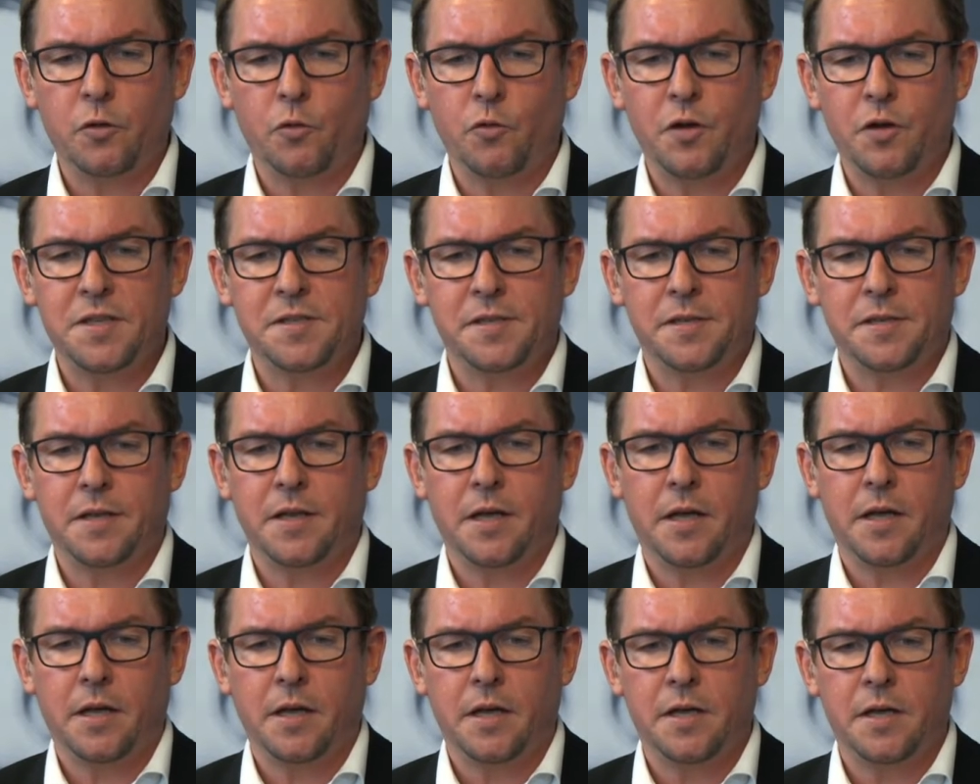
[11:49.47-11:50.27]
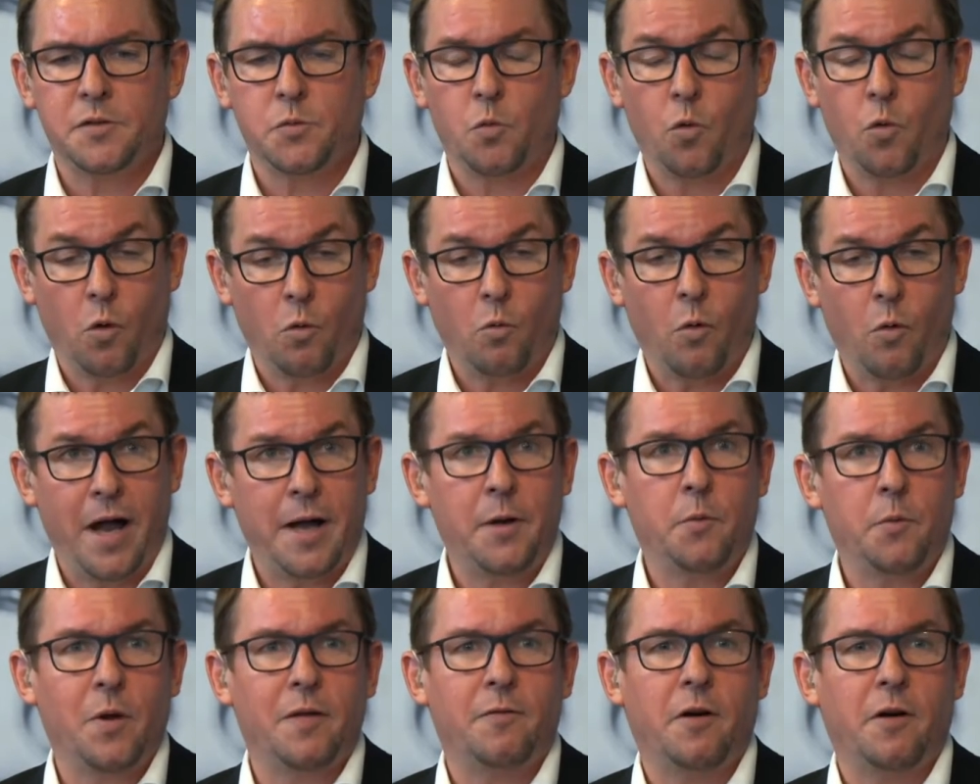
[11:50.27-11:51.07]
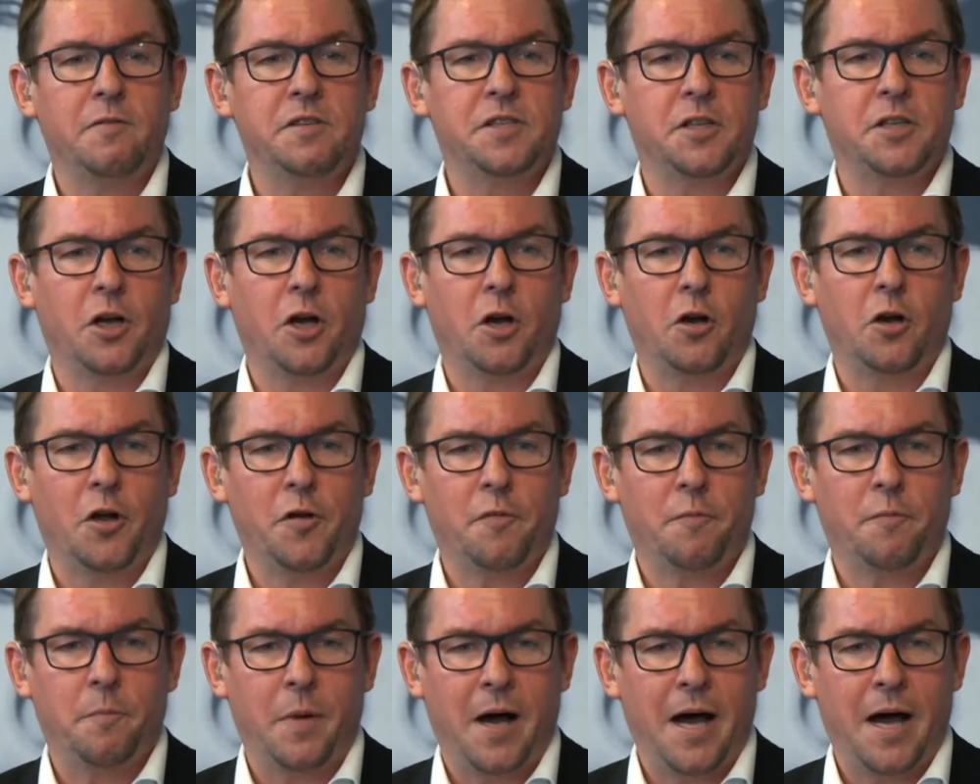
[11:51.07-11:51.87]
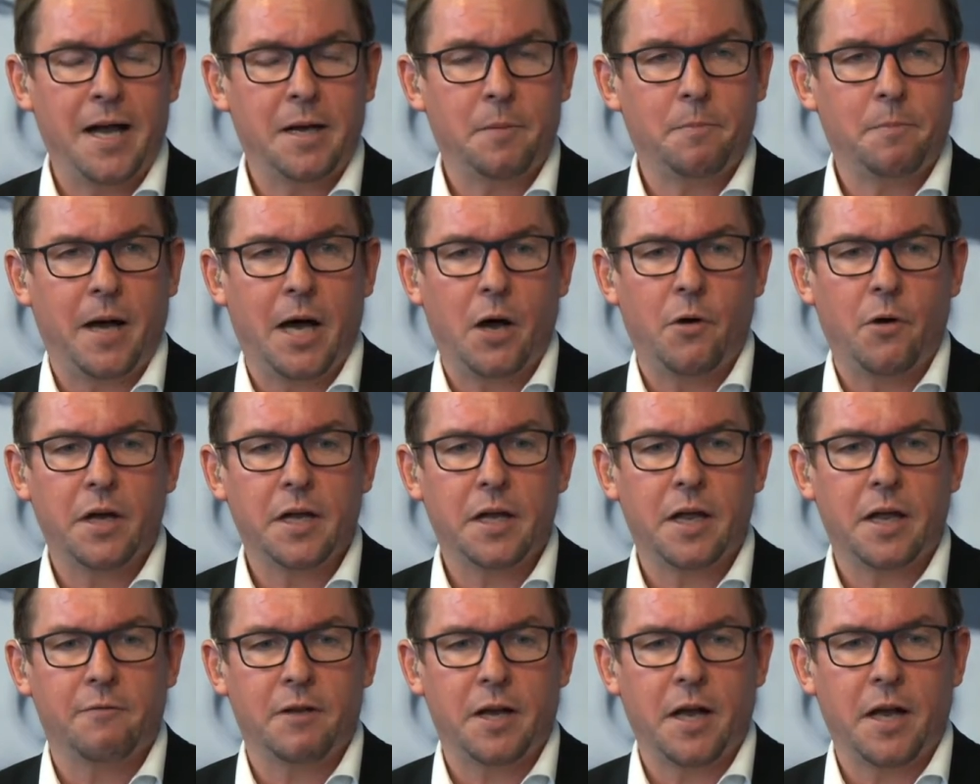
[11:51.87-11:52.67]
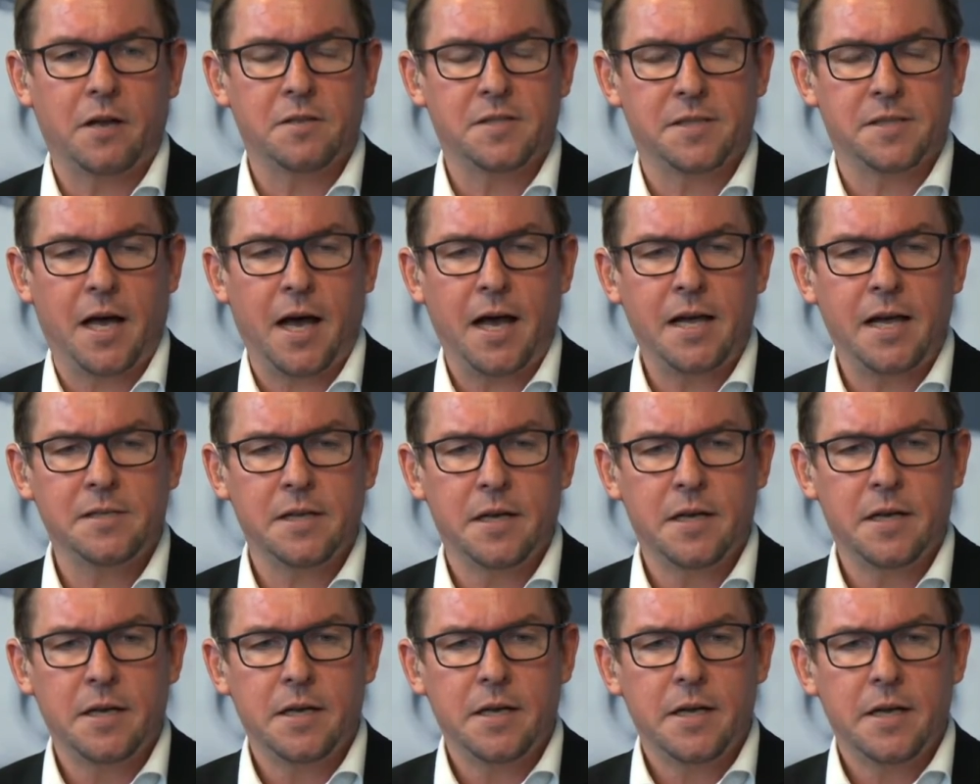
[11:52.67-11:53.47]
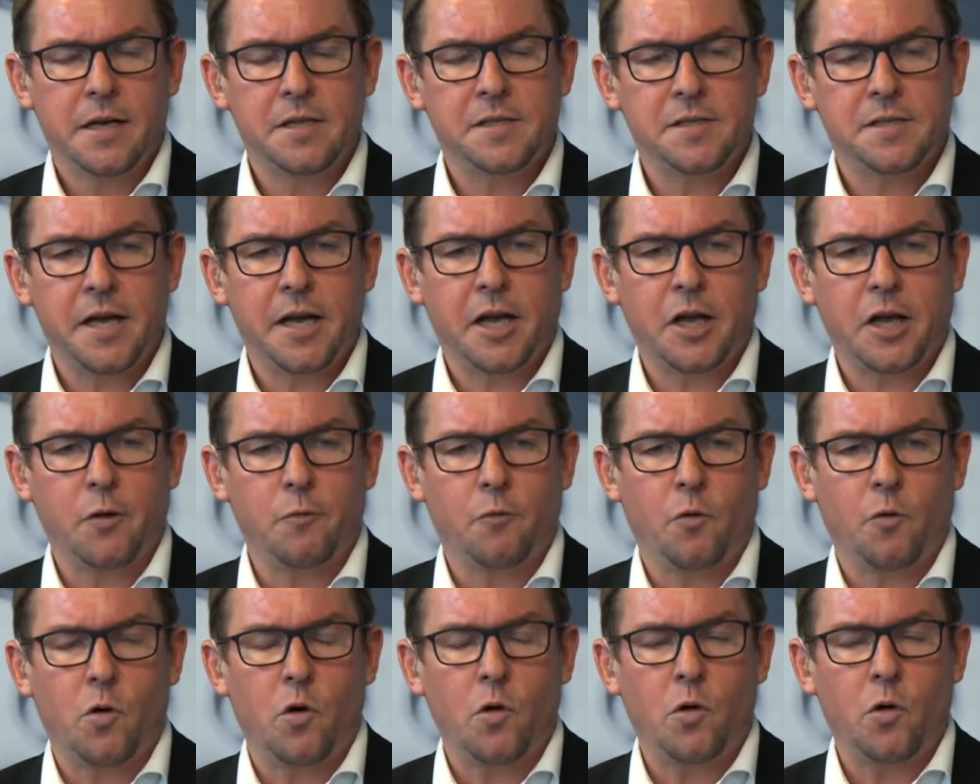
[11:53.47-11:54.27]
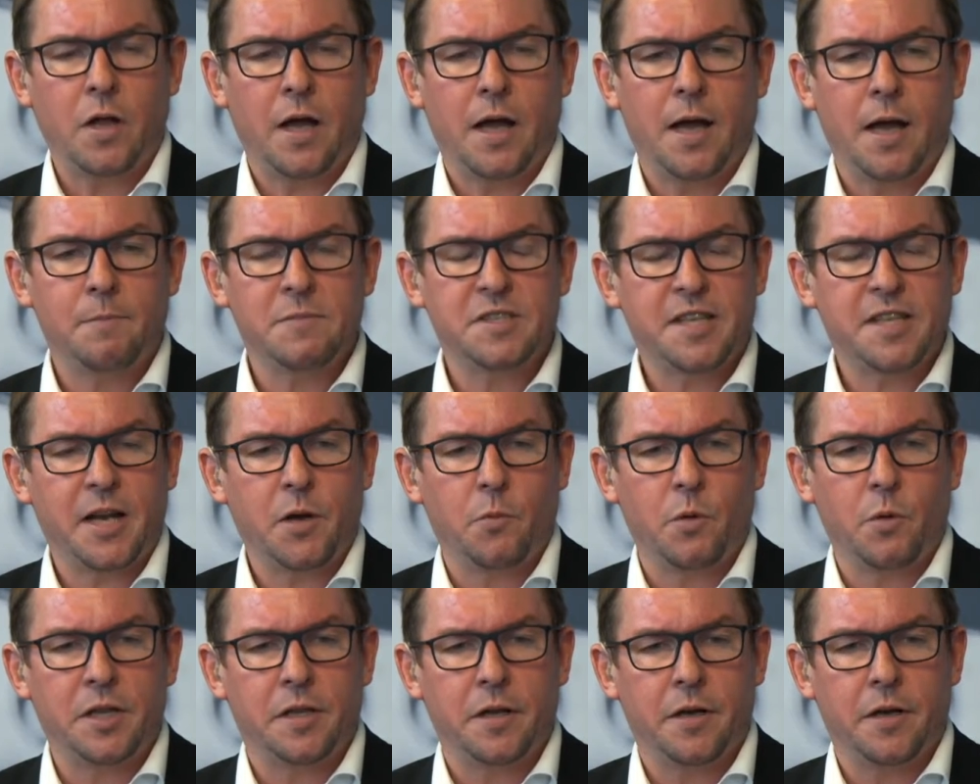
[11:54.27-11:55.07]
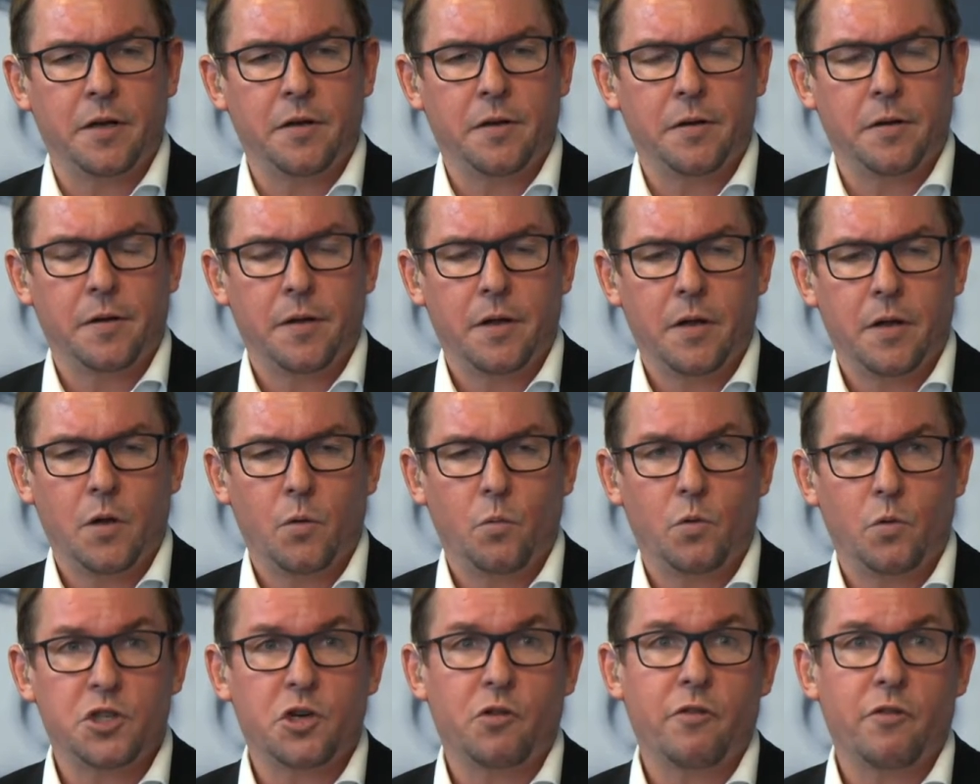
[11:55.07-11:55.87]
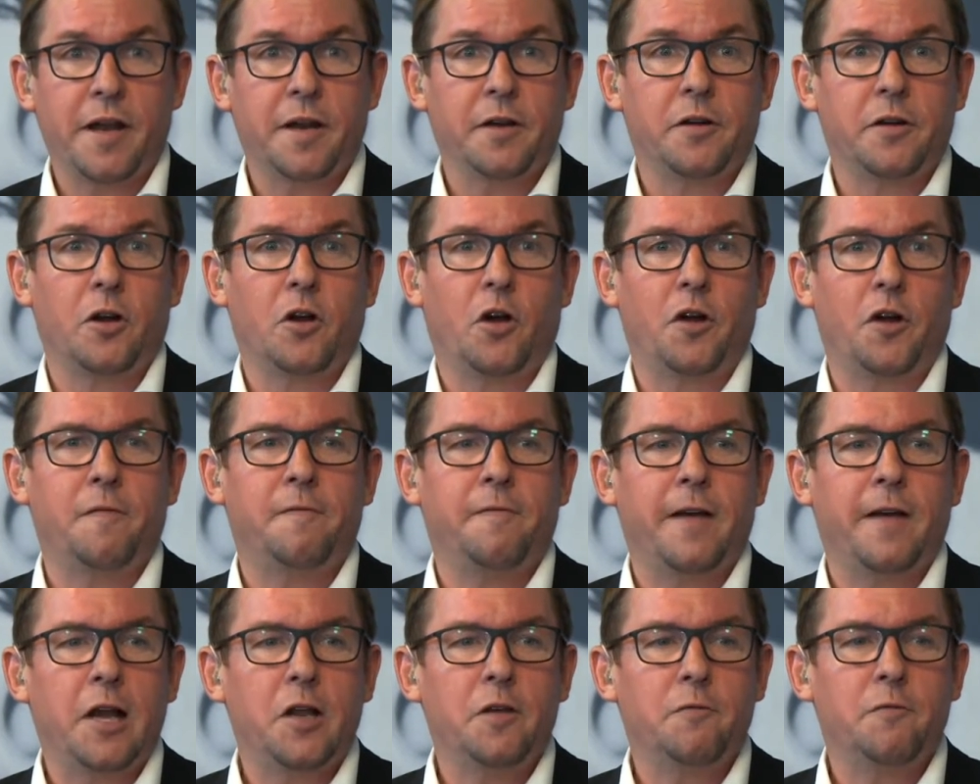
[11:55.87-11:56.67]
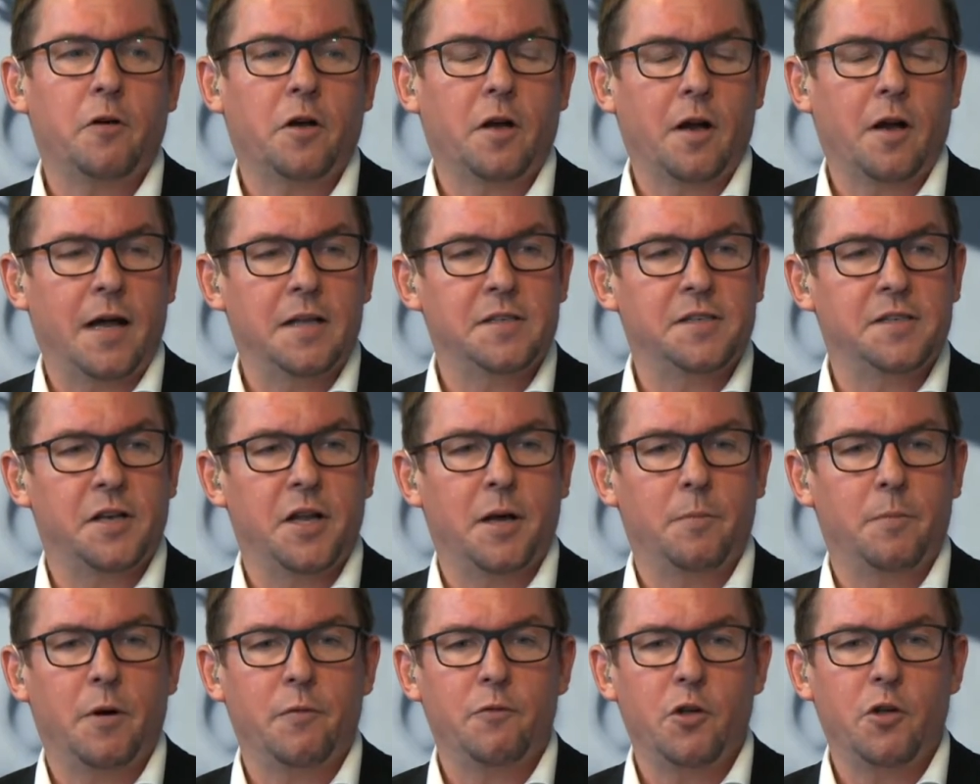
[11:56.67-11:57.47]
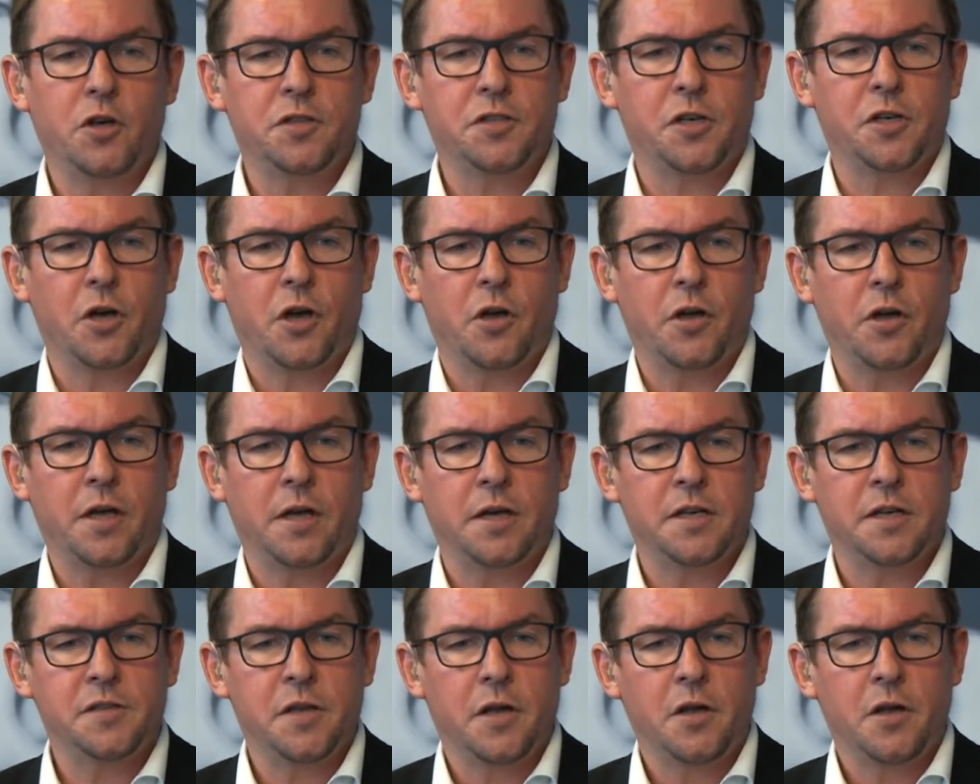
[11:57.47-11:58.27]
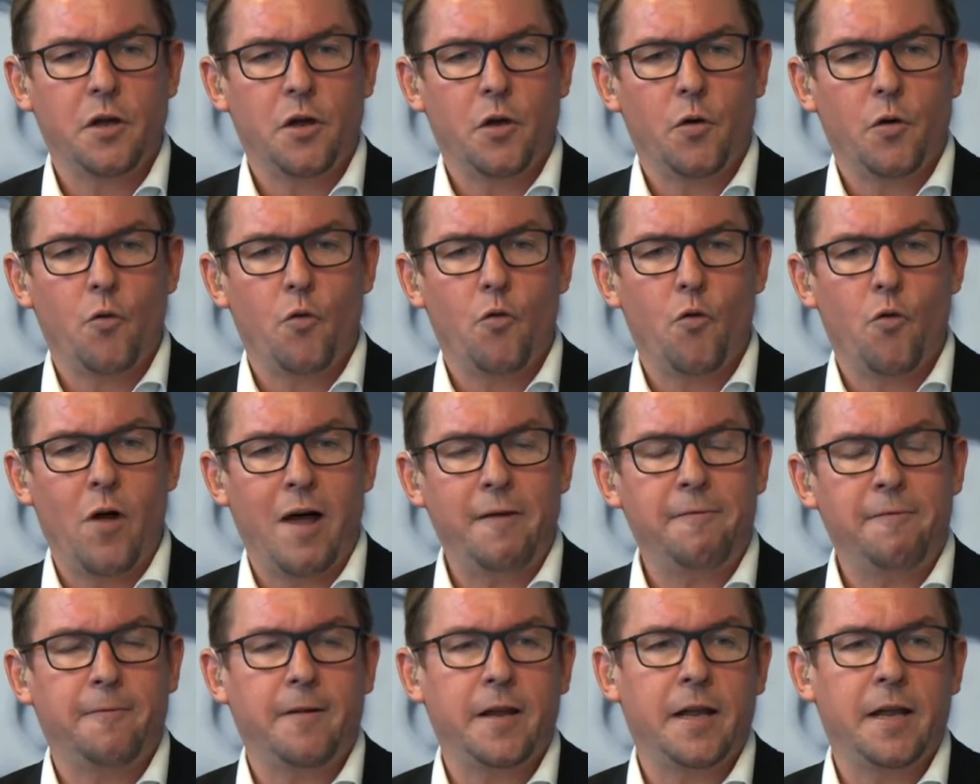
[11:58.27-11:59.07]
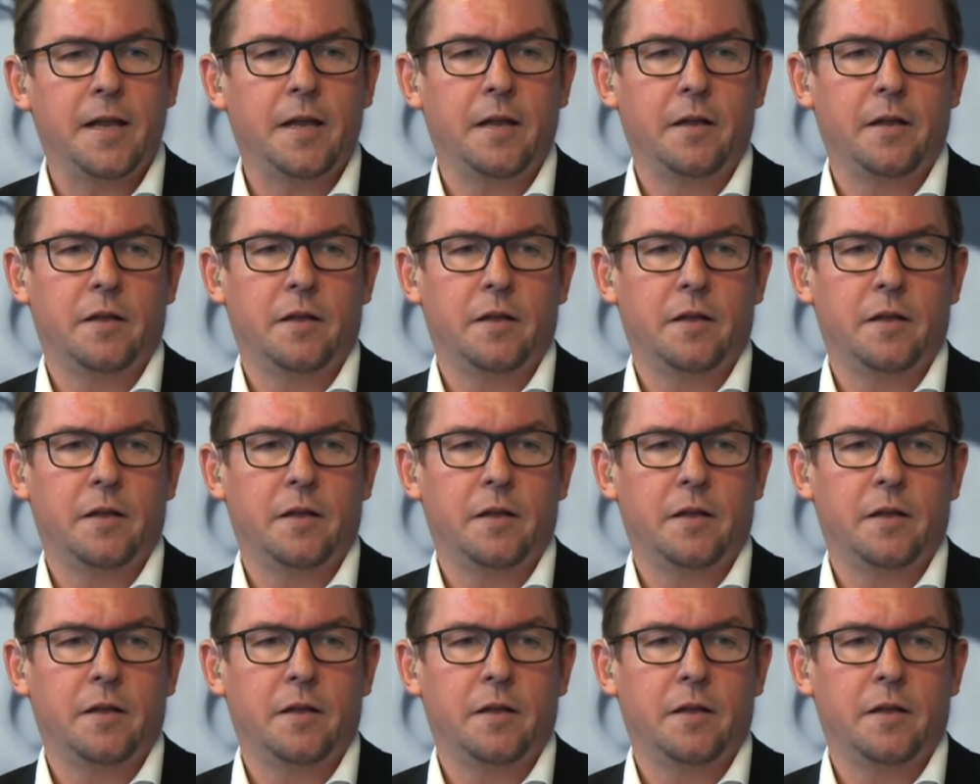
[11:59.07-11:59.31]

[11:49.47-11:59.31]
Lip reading: reason is, well, one, we've obviously got a lot of buying power given our size. And second of all, something we did which created a lot of value for clients a number of years ago is roughly